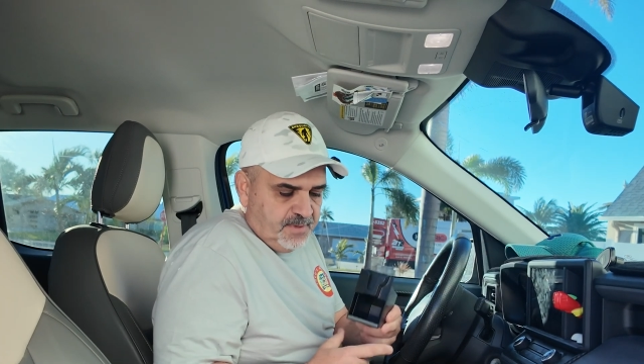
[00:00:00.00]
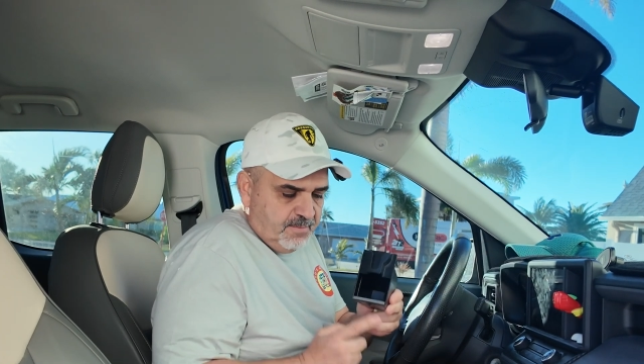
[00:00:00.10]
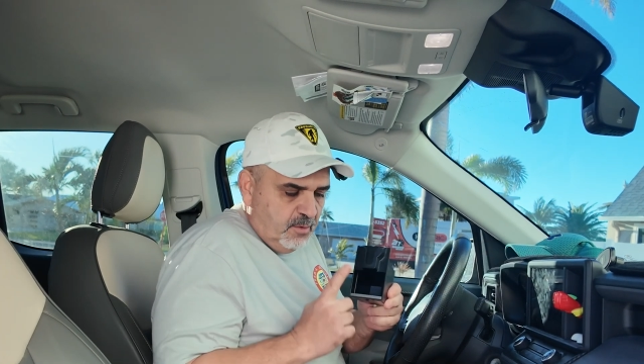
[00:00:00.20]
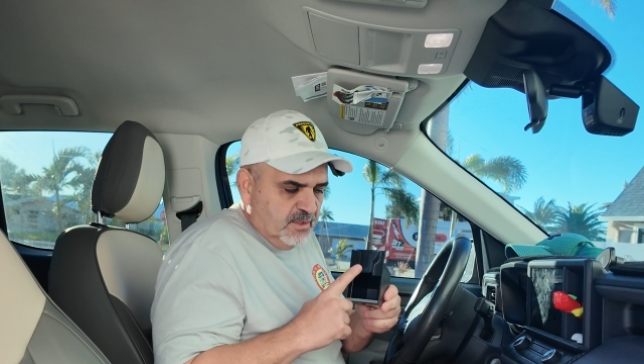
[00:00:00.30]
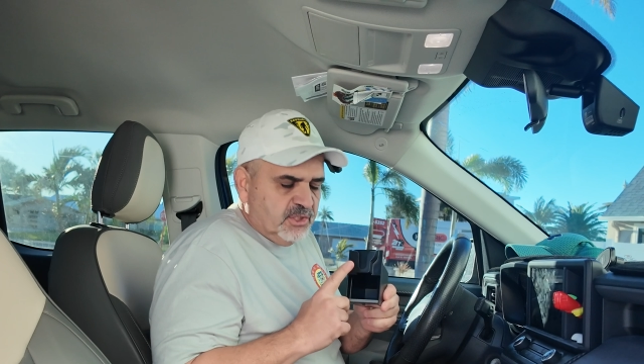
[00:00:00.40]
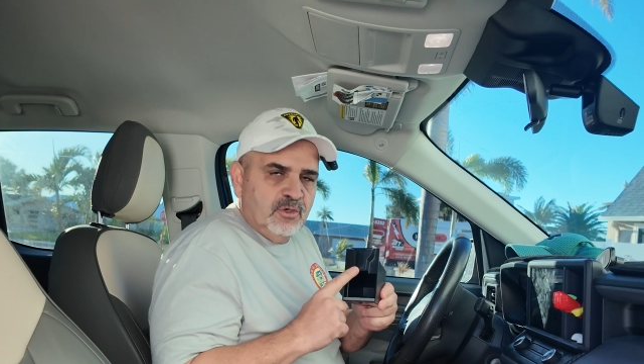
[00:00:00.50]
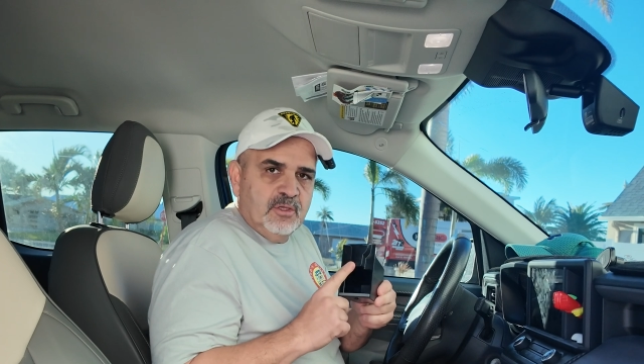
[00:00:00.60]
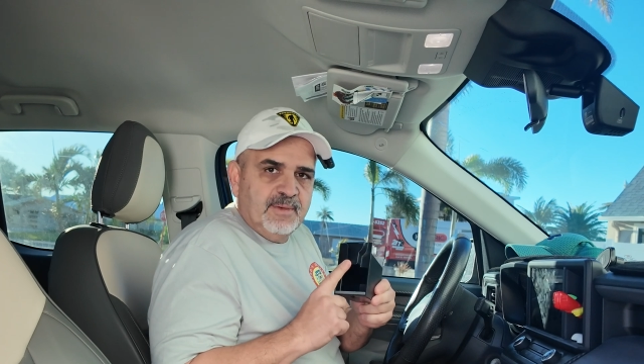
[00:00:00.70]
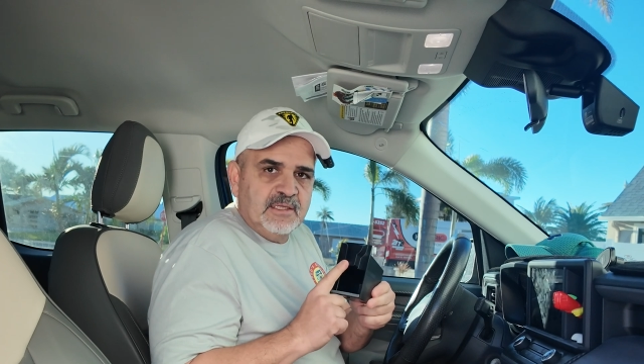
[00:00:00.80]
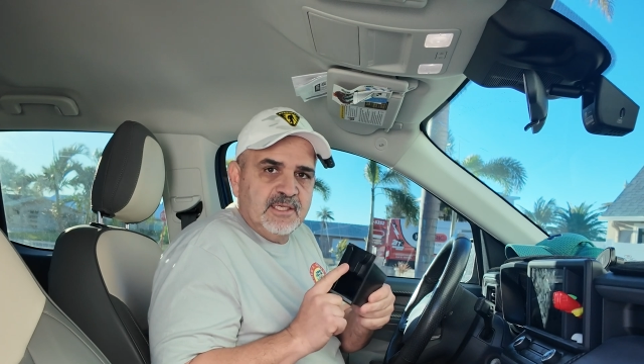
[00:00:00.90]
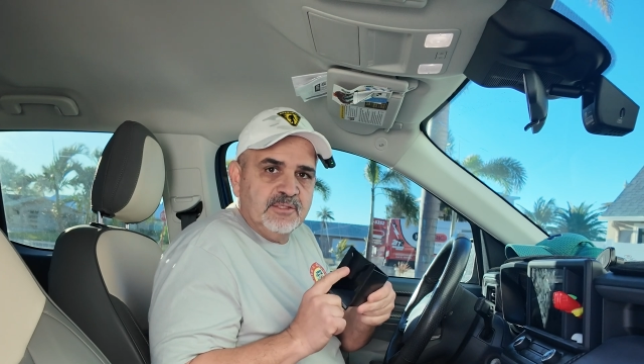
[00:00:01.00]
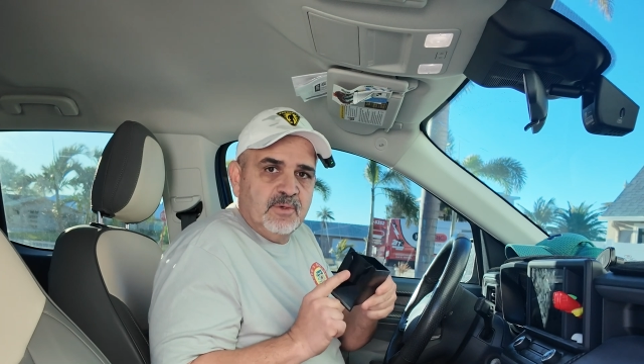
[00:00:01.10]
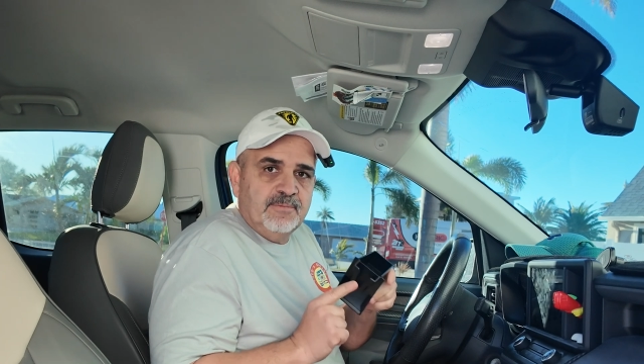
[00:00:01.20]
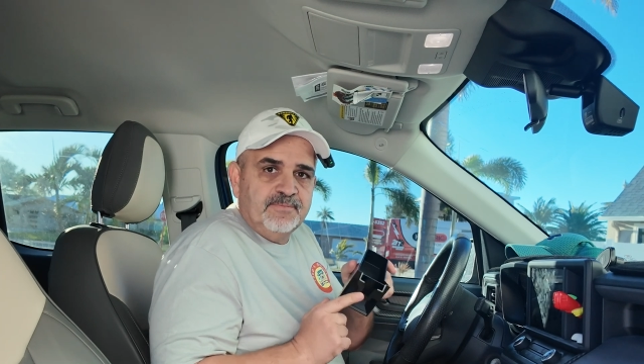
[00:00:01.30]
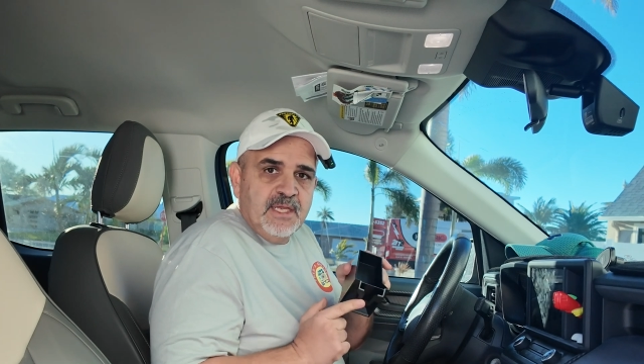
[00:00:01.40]
But what's cool about this
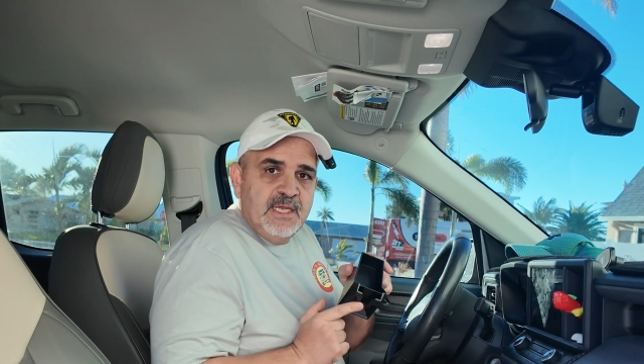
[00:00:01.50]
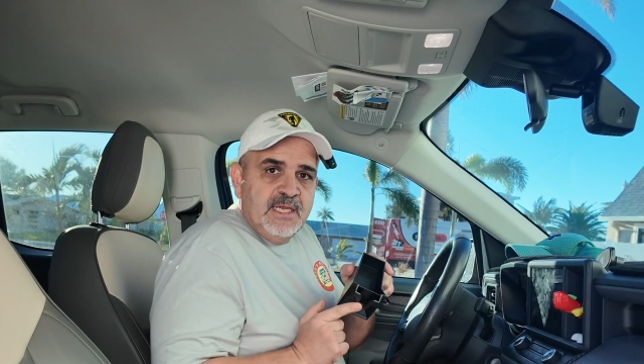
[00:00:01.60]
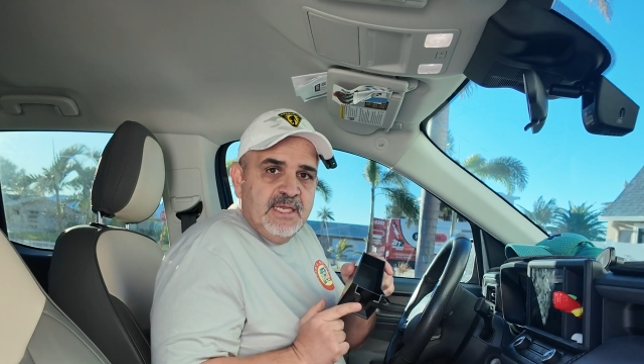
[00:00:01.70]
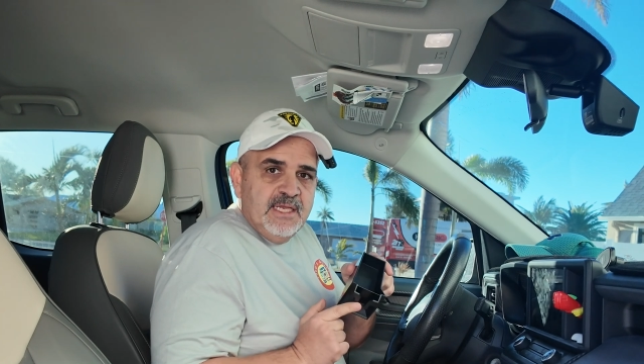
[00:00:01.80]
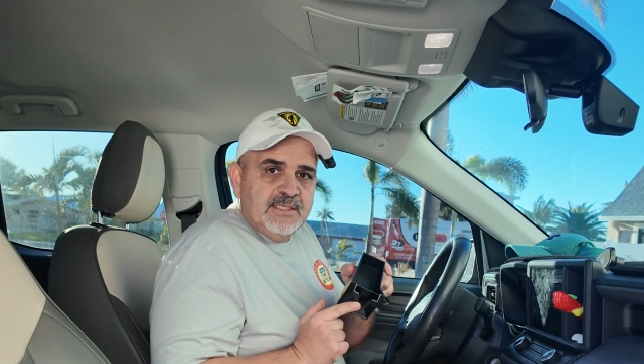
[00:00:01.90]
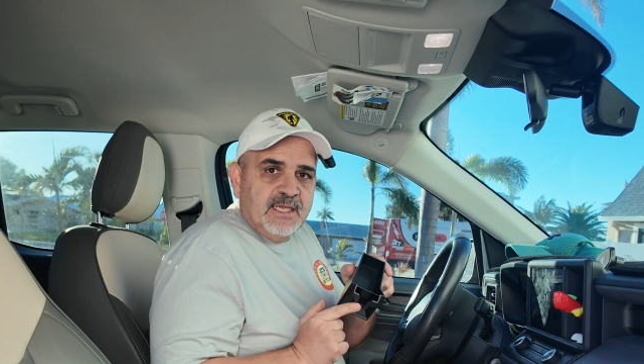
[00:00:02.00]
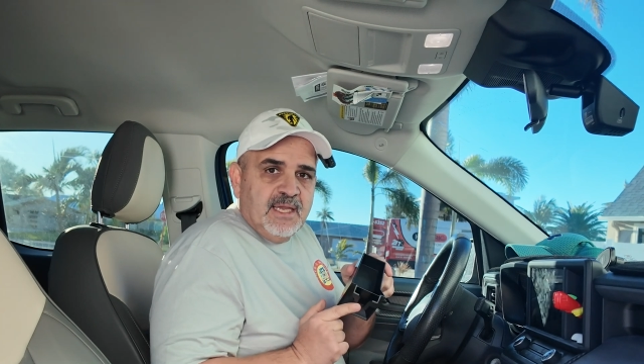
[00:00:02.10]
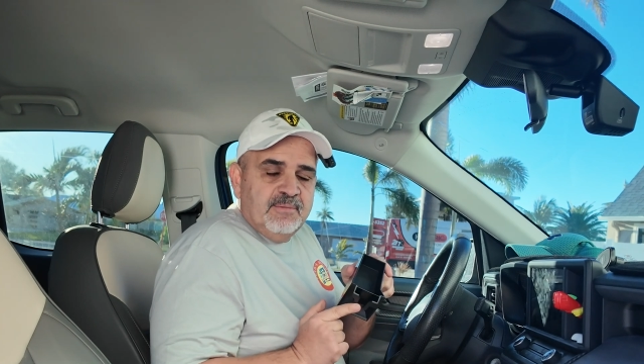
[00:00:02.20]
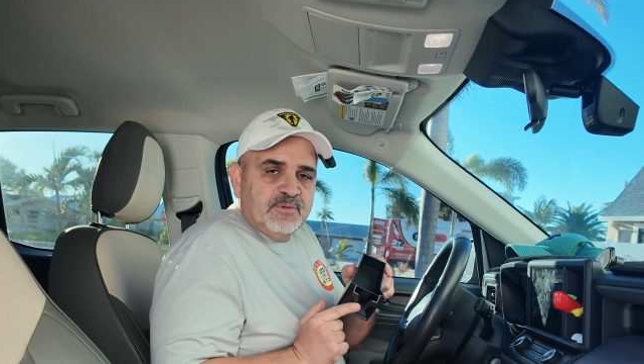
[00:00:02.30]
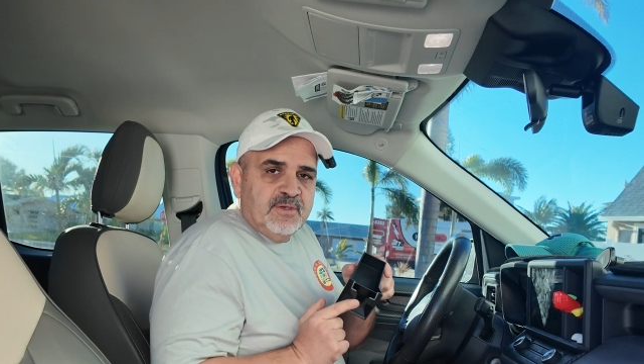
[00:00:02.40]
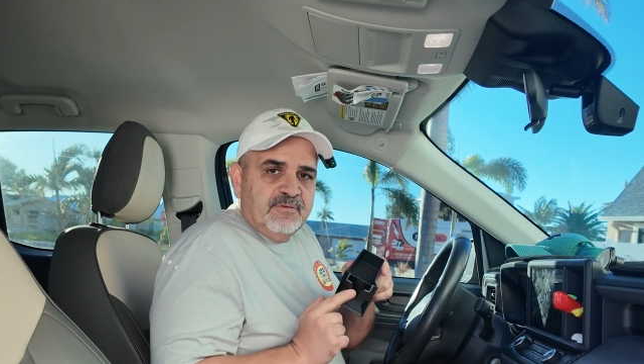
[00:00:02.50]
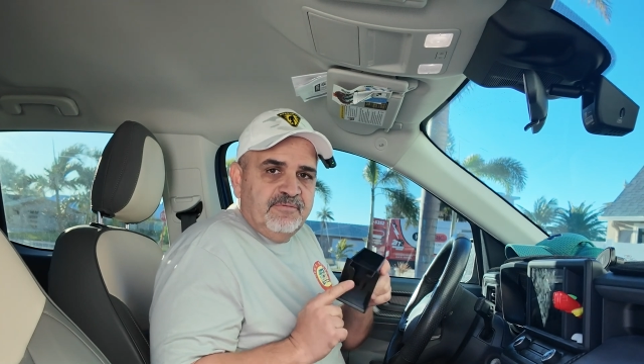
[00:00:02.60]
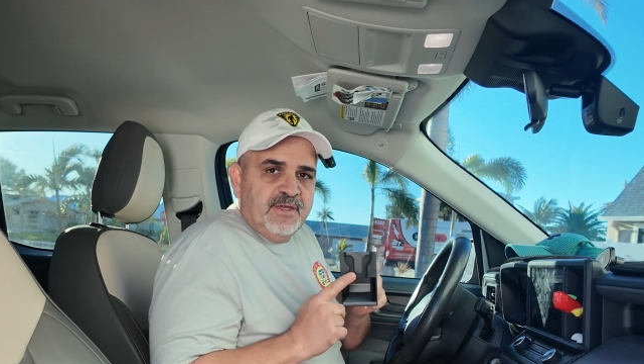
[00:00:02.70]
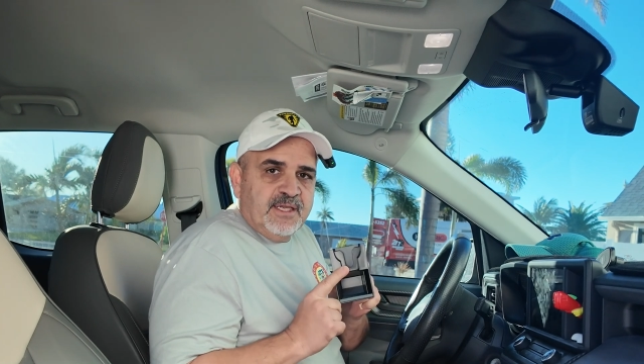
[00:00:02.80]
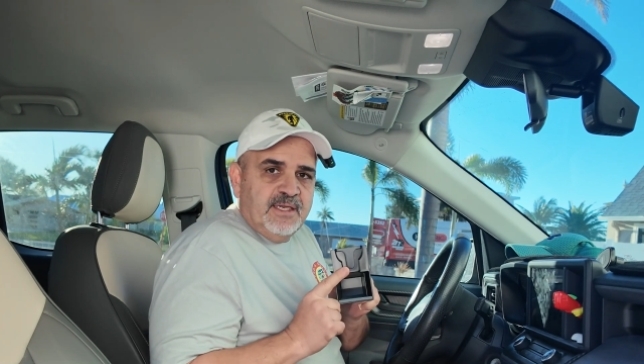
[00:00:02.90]
one is it comes with a
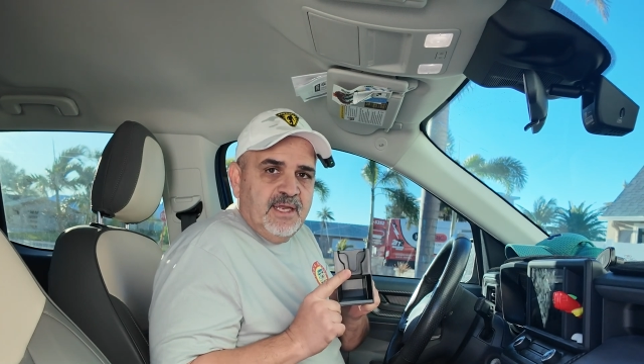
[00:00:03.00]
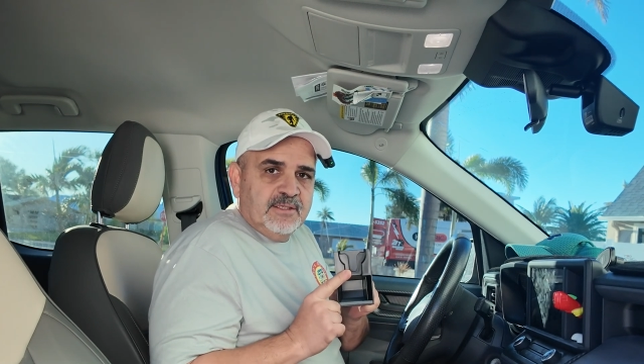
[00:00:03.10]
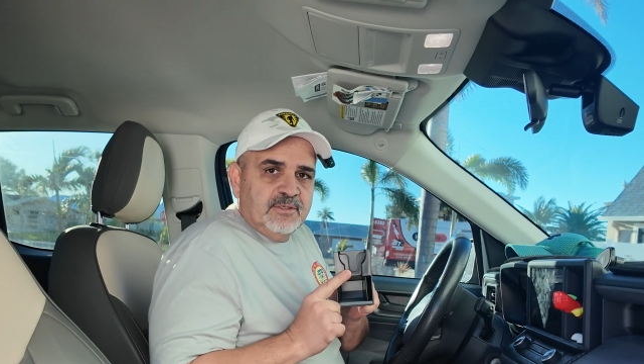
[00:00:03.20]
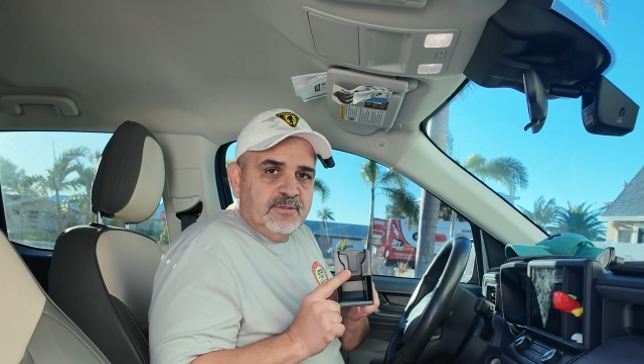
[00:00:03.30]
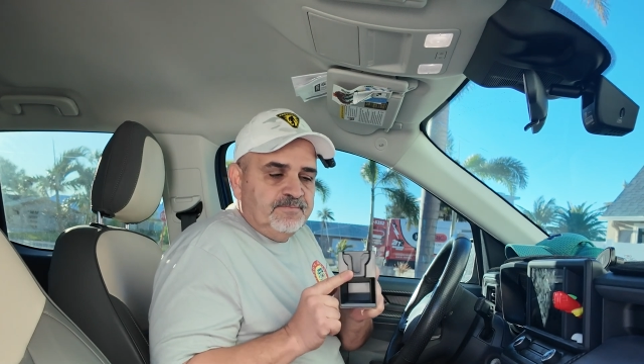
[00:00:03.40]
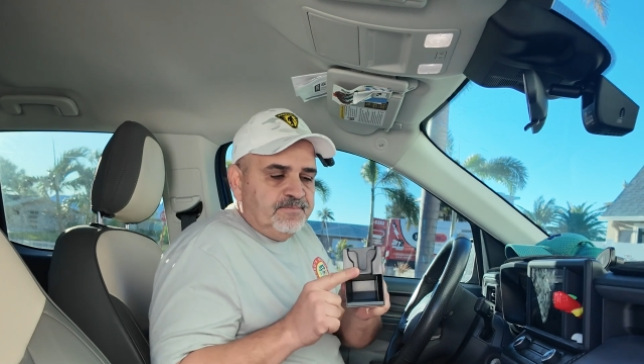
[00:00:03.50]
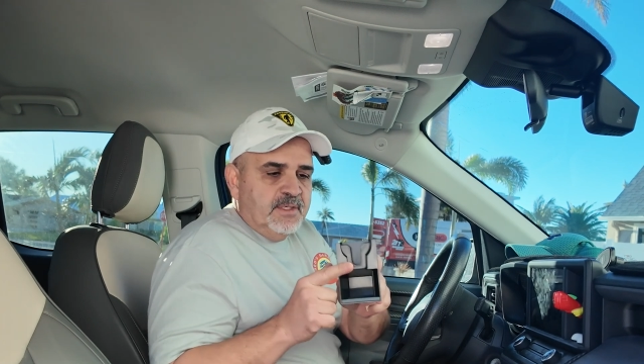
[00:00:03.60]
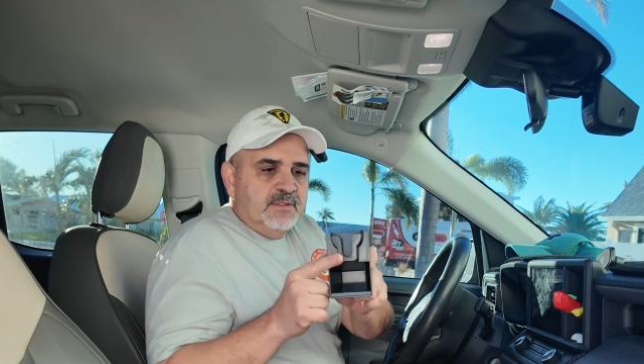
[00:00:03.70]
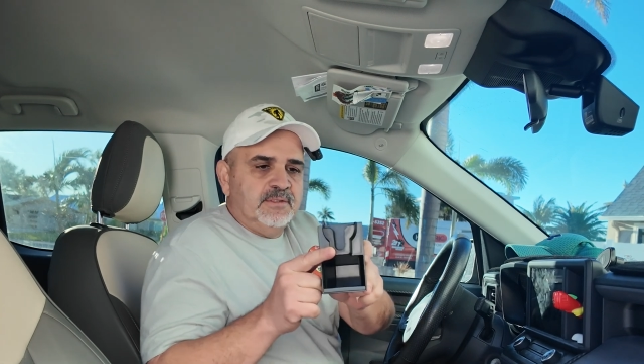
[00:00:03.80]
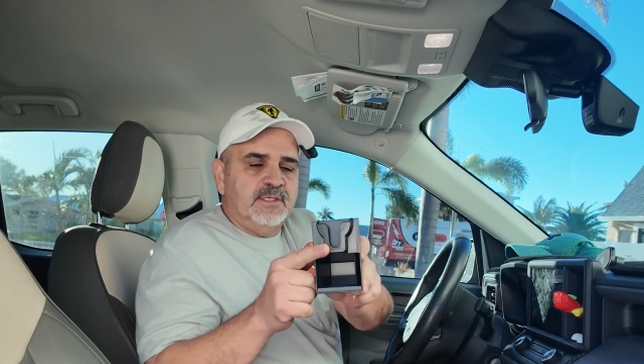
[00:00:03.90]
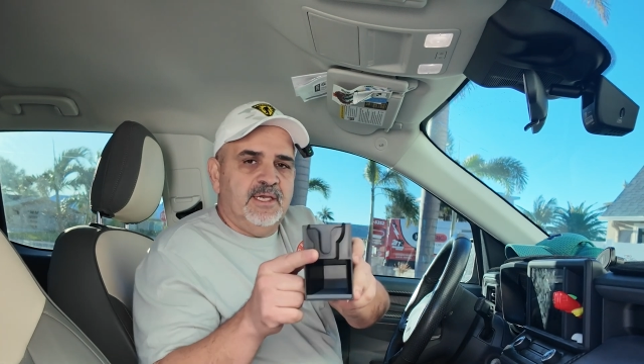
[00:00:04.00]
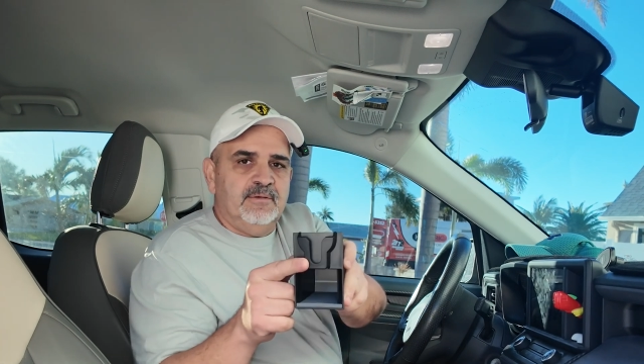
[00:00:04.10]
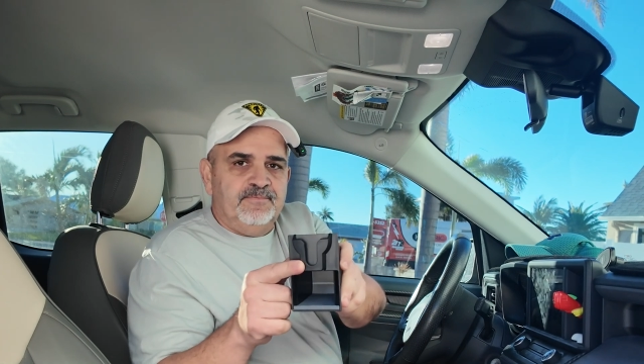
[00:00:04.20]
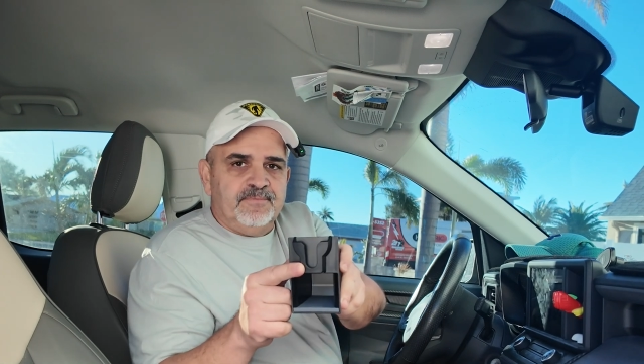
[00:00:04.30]
fit connector. See it?